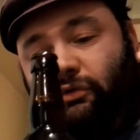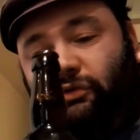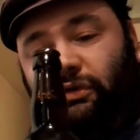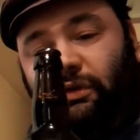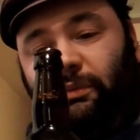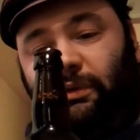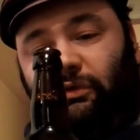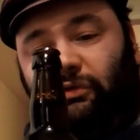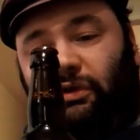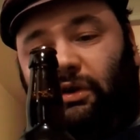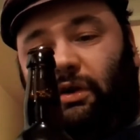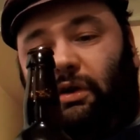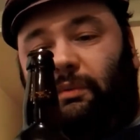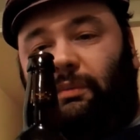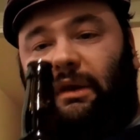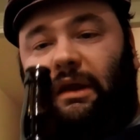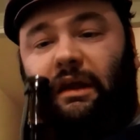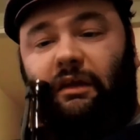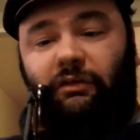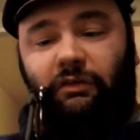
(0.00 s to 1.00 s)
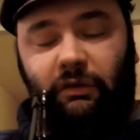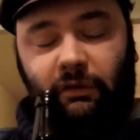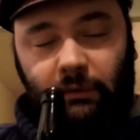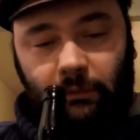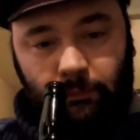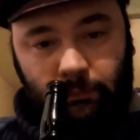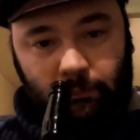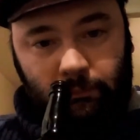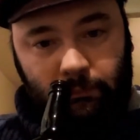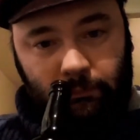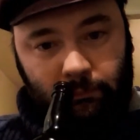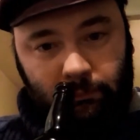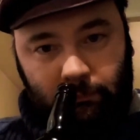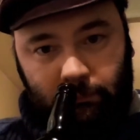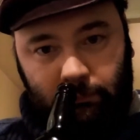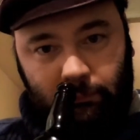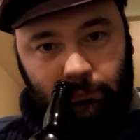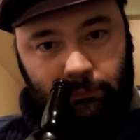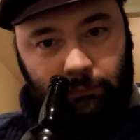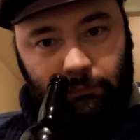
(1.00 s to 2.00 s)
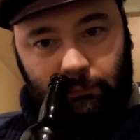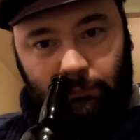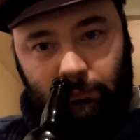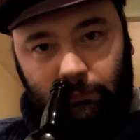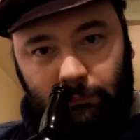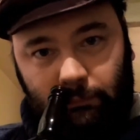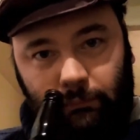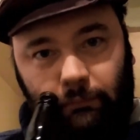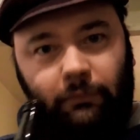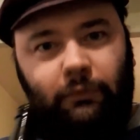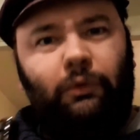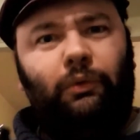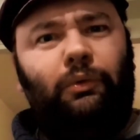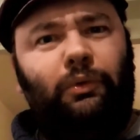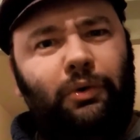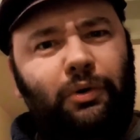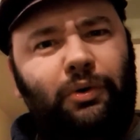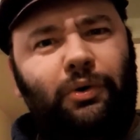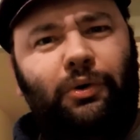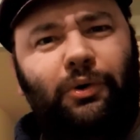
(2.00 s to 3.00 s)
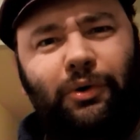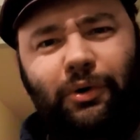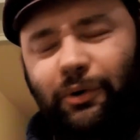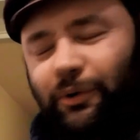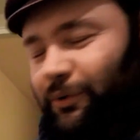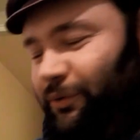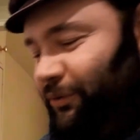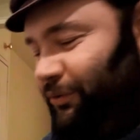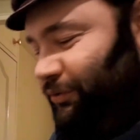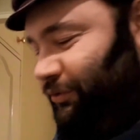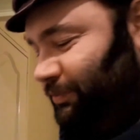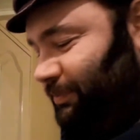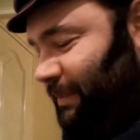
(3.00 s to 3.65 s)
not too much carbonation. Oh,